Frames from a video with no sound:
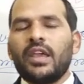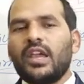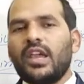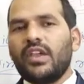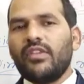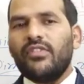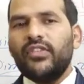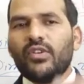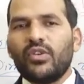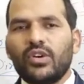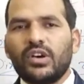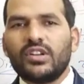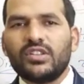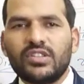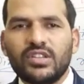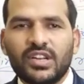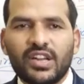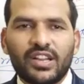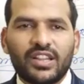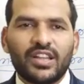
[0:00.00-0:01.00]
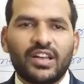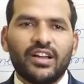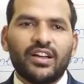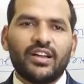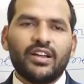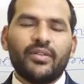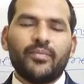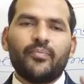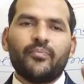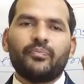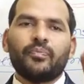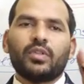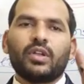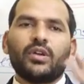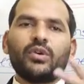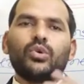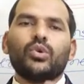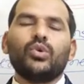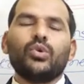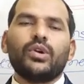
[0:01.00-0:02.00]
If you consider the
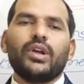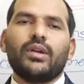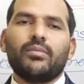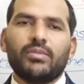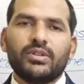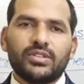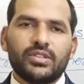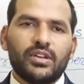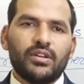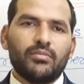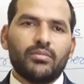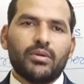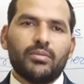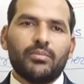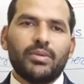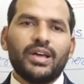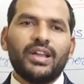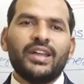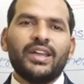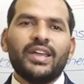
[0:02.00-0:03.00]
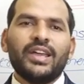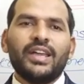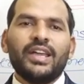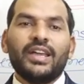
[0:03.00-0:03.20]
two-dimensional member,